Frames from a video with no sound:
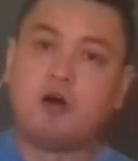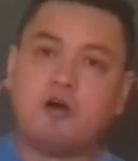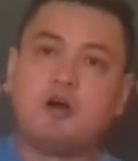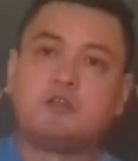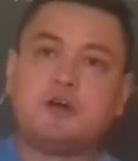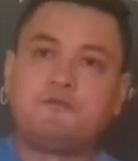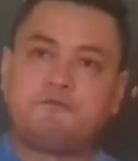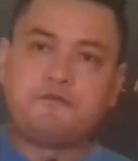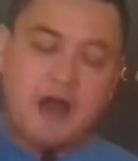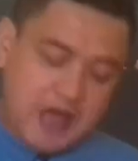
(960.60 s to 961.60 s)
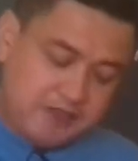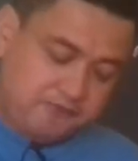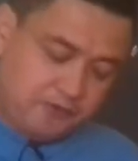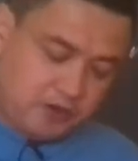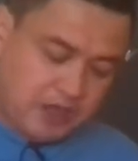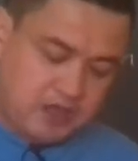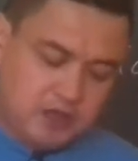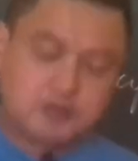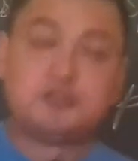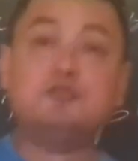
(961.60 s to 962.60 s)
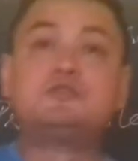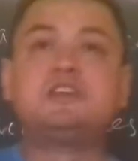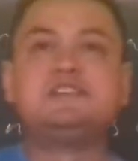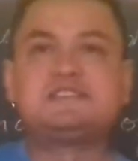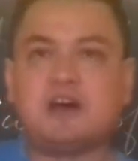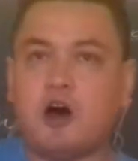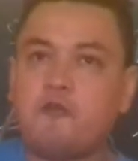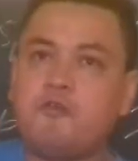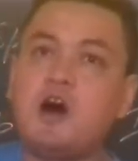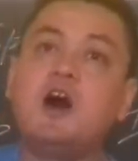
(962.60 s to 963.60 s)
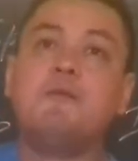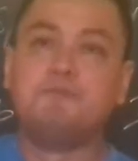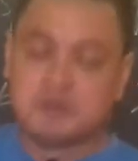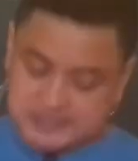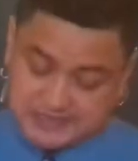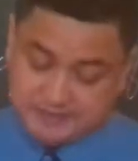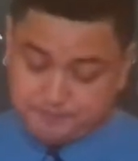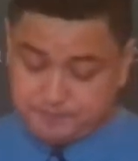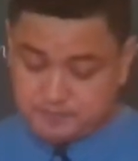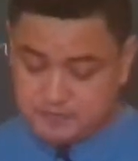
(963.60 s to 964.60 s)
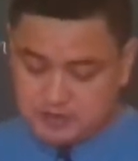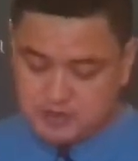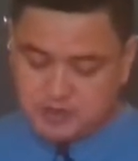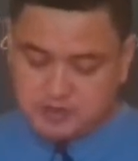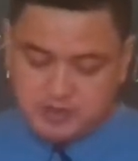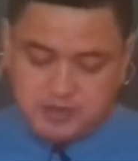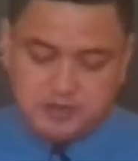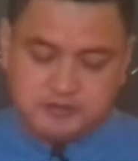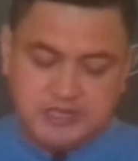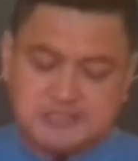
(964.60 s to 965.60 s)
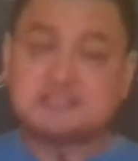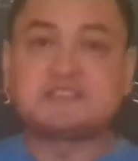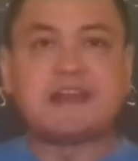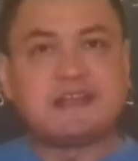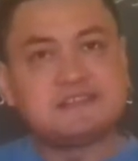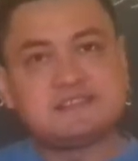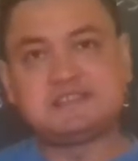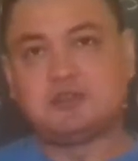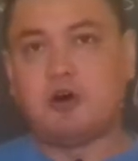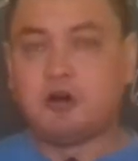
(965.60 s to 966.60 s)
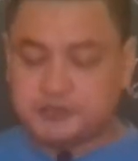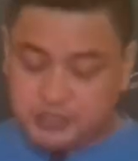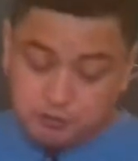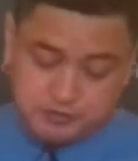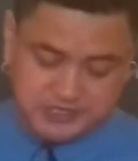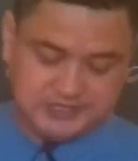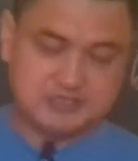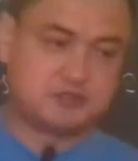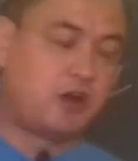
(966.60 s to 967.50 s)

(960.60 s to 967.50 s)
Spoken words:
or the five, okay, duties of a Muslim. These tenets or duties,